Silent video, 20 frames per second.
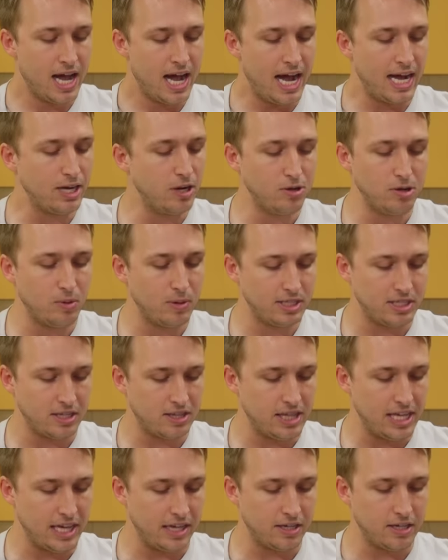I don't know what to
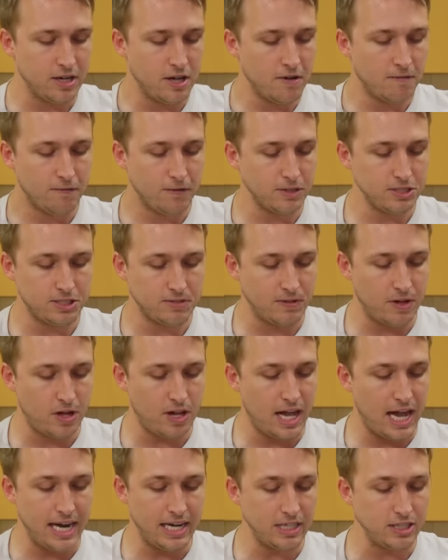think. First of
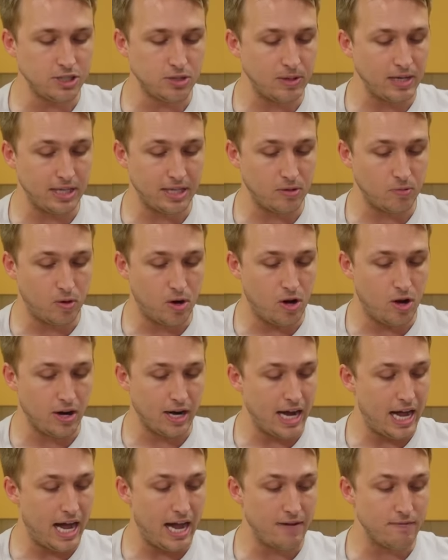all, I didn't do anything
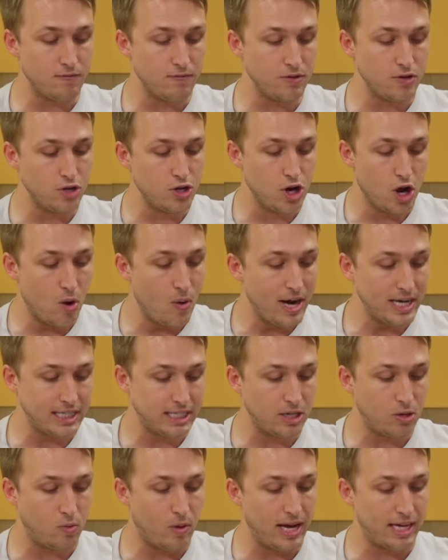wrong. No. I have no
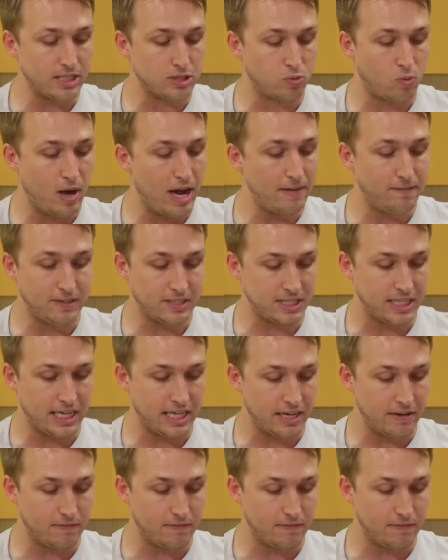idea why his wife is getting